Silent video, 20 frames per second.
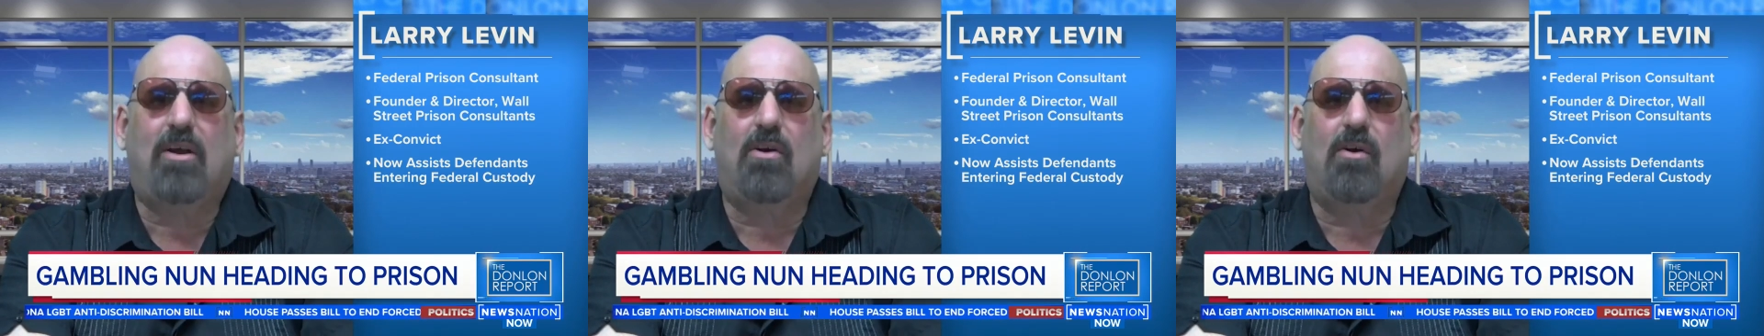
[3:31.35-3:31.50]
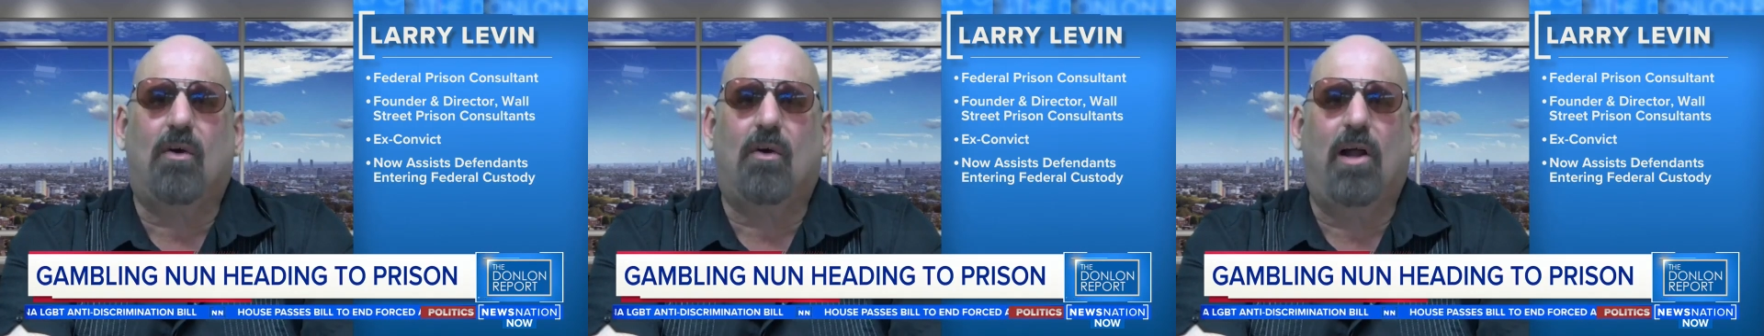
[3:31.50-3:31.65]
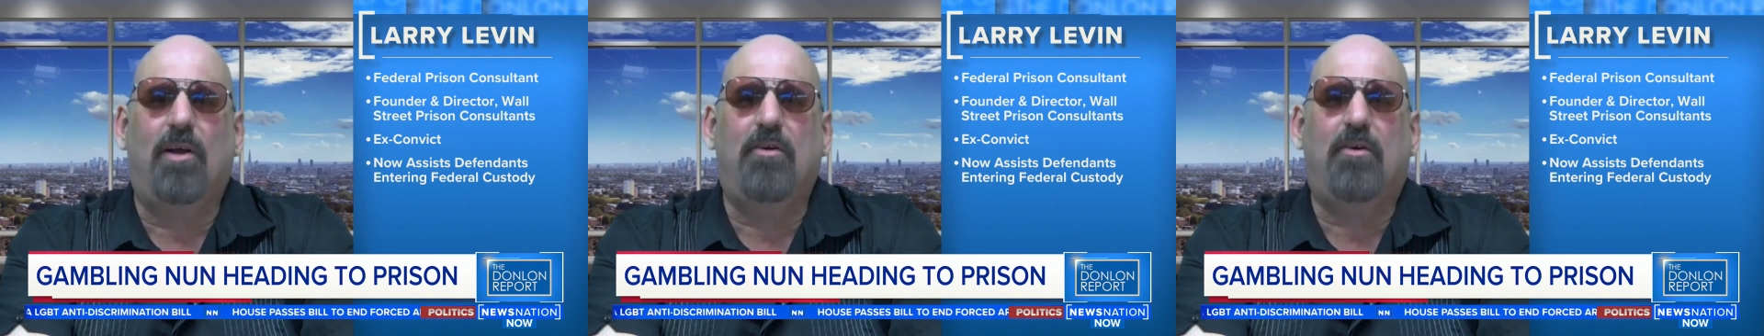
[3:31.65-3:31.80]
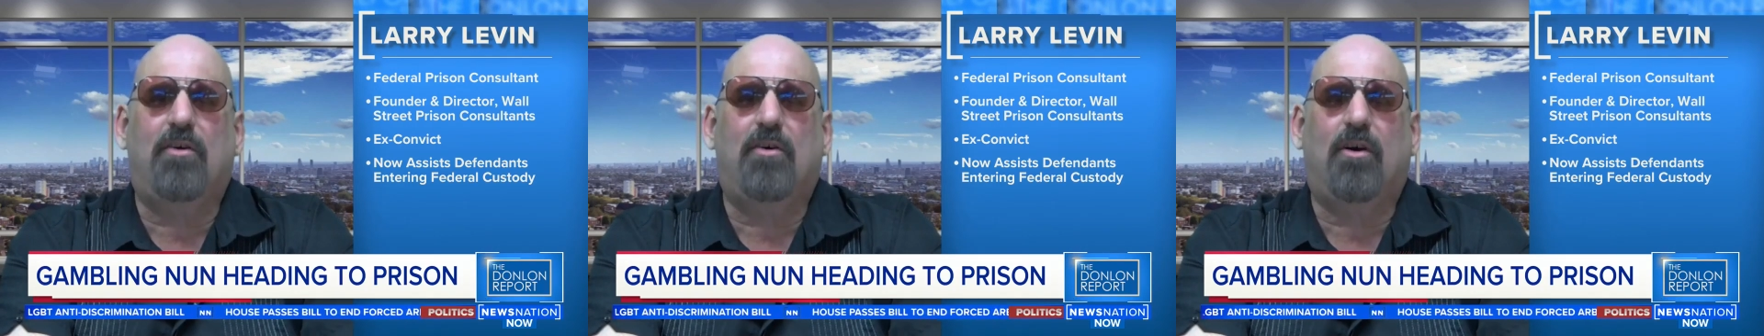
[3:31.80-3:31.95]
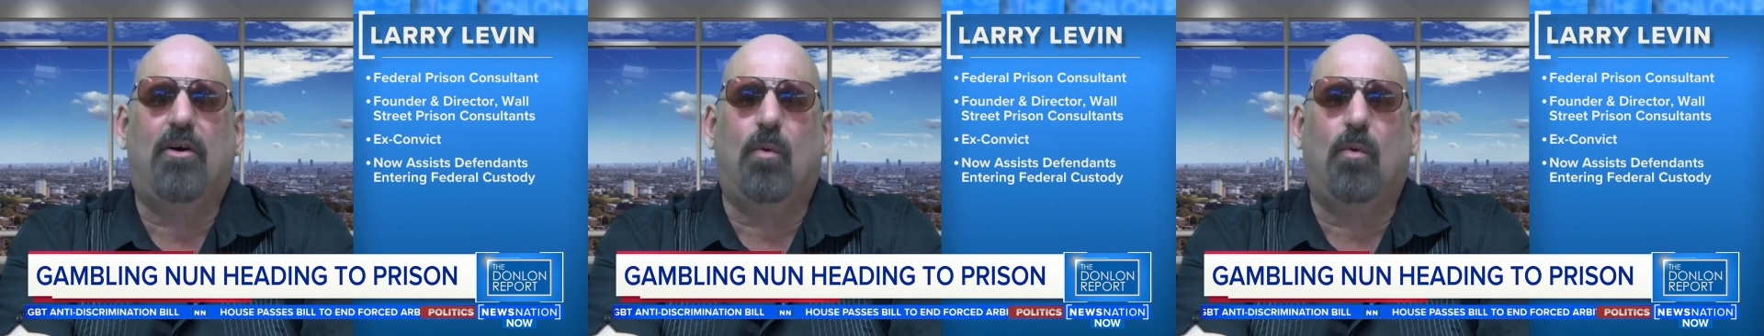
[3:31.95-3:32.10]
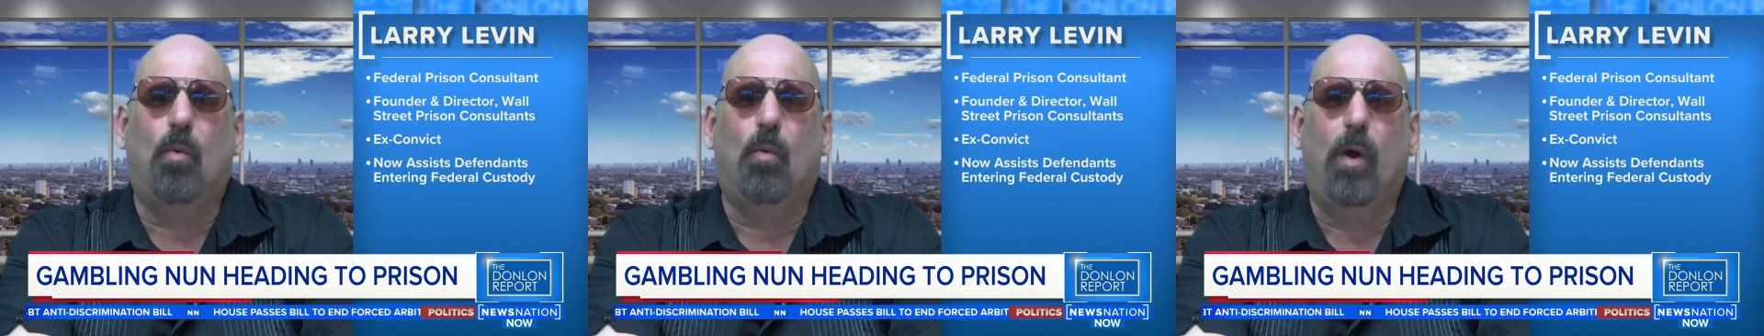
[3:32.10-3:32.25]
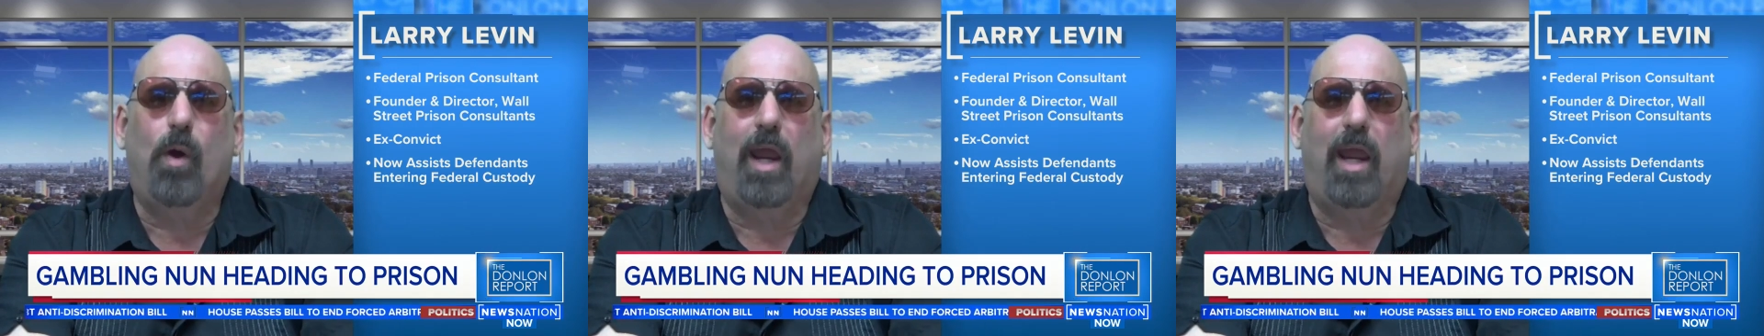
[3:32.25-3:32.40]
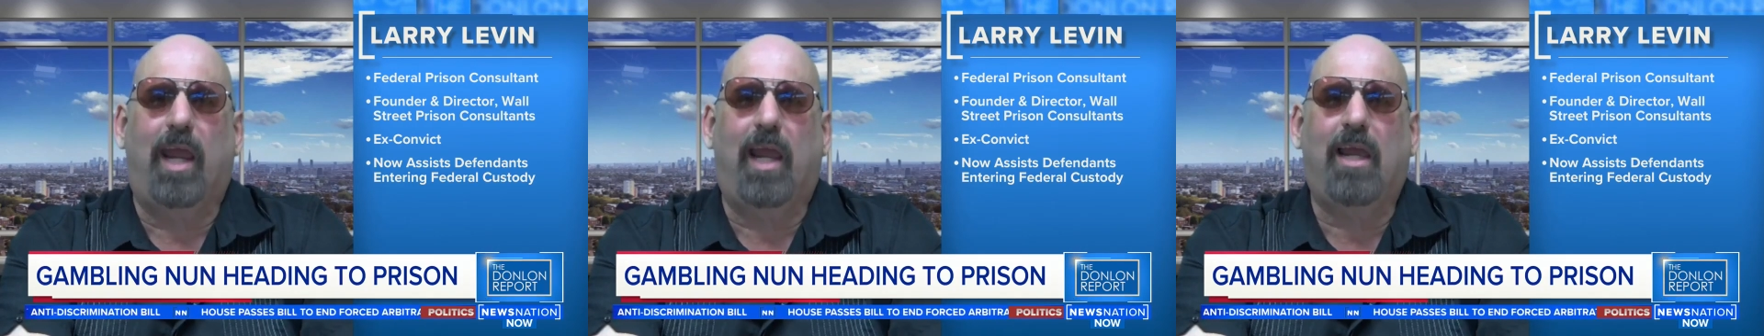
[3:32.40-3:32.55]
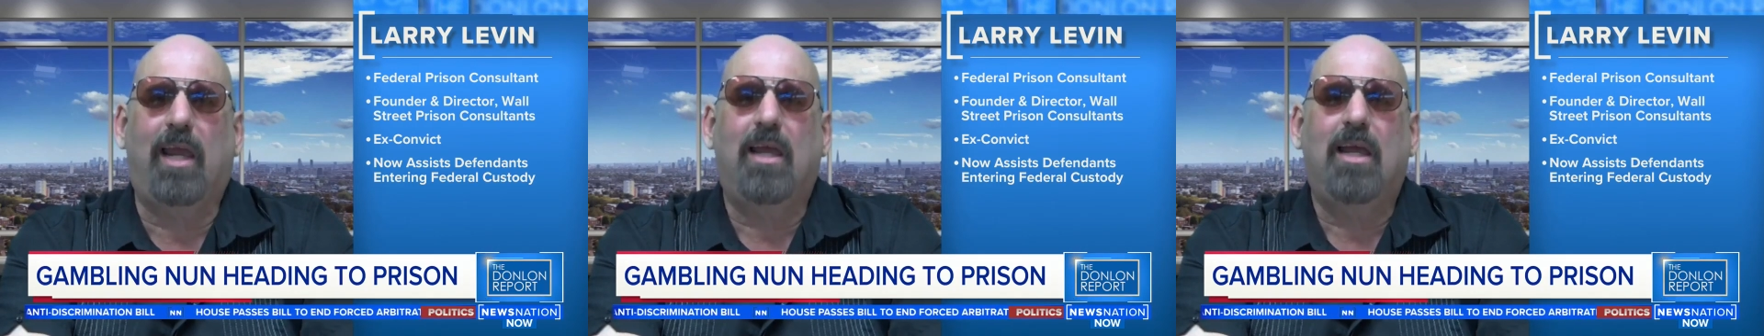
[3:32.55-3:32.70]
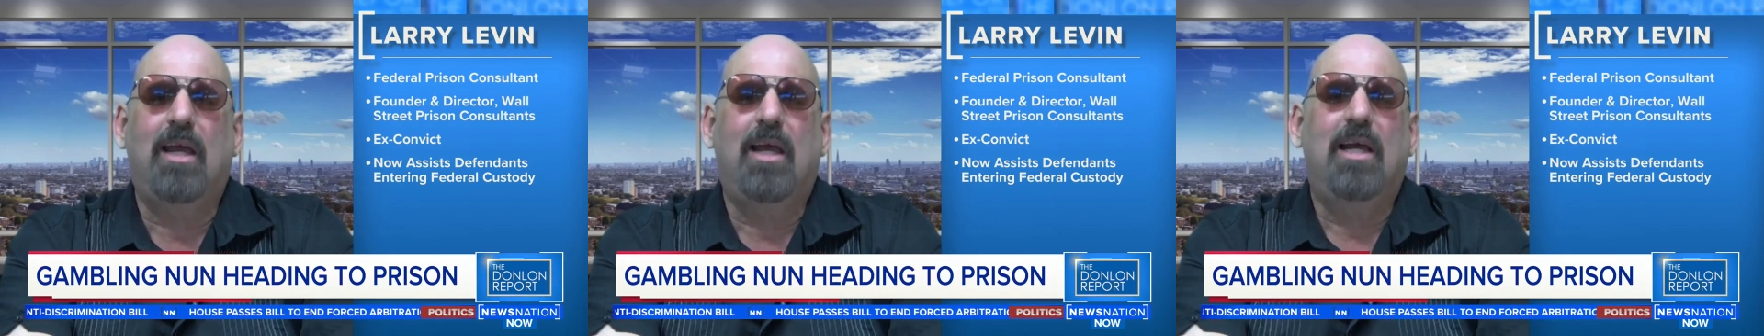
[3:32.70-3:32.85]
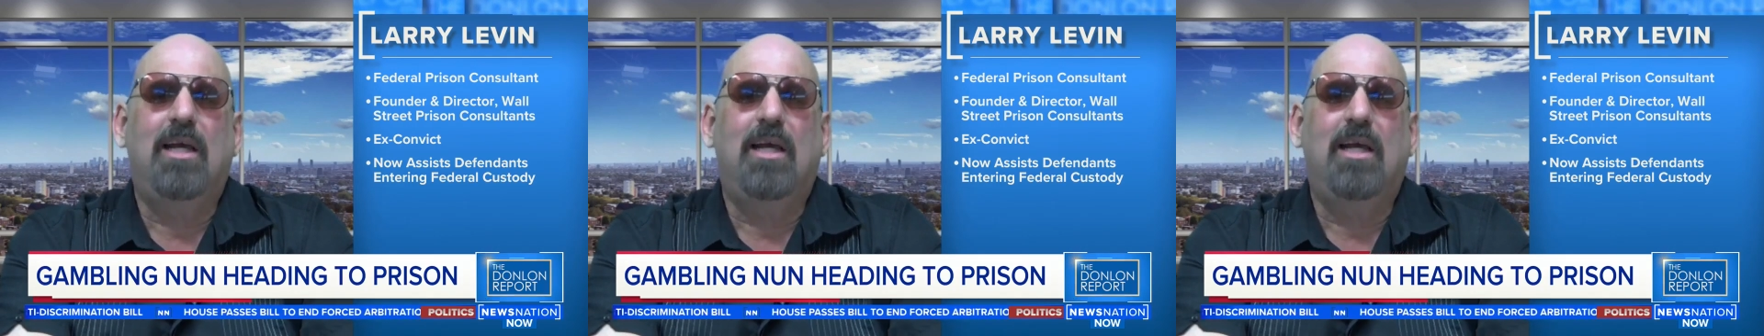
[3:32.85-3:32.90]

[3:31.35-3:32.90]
her under her wing.